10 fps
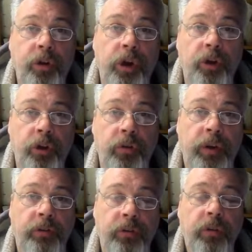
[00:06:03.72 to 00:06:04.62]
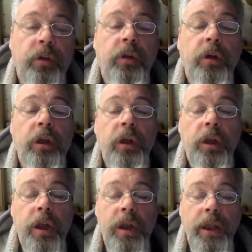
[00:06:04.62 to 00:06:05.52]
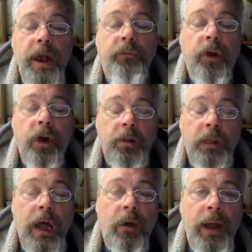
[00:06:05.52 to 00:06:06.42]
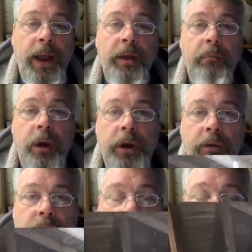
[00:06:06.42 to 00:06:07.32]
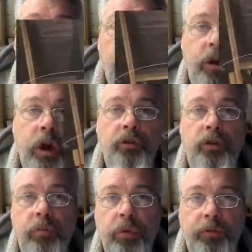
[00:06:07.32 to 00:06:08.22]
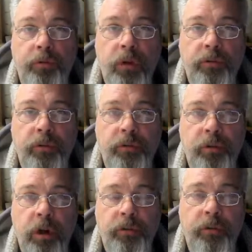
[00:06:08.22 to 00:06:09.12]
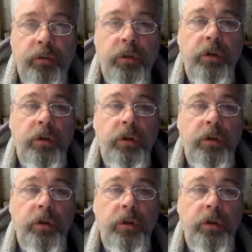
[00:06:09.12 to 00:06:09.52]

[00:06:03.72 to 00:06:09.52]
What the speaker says: that you can do this, never allow anybody to cut your roof trusses.